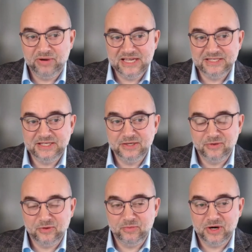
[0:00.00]

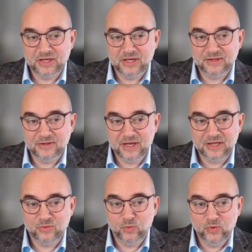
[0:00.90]
placing on the market
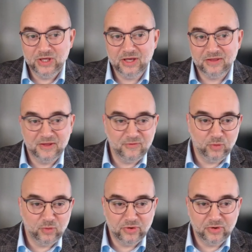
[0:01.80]
that we as
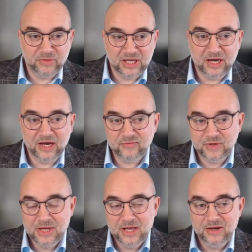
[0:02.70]
developer may
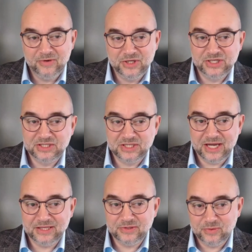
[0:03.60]
have, which is
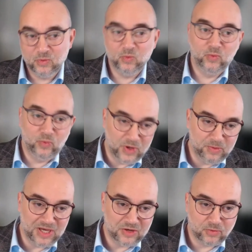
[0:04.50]
that
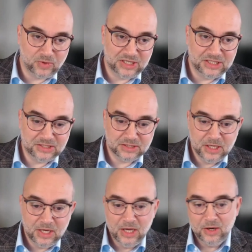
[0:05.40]
we make a release,
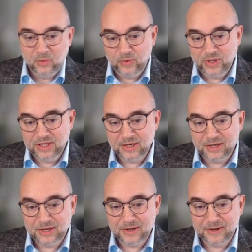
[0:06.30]
we